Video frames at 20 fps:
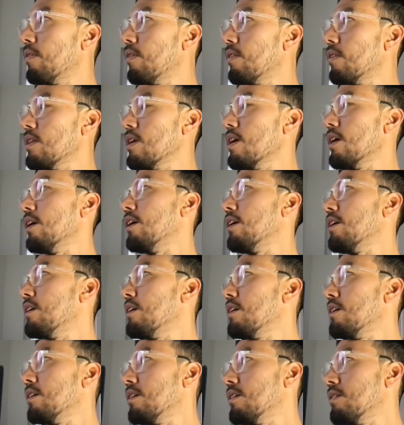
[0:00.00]

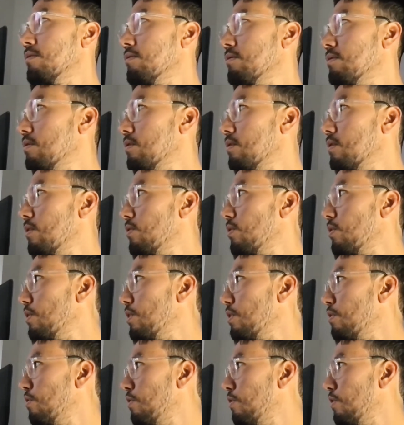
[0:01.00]
Yeah. So
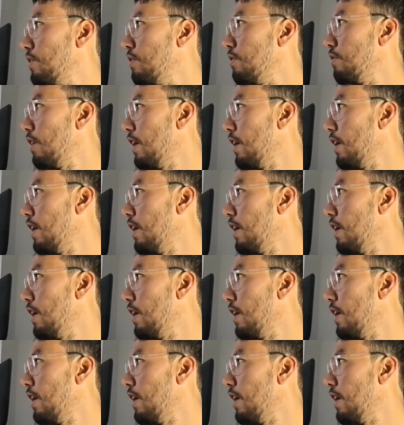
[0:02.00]
if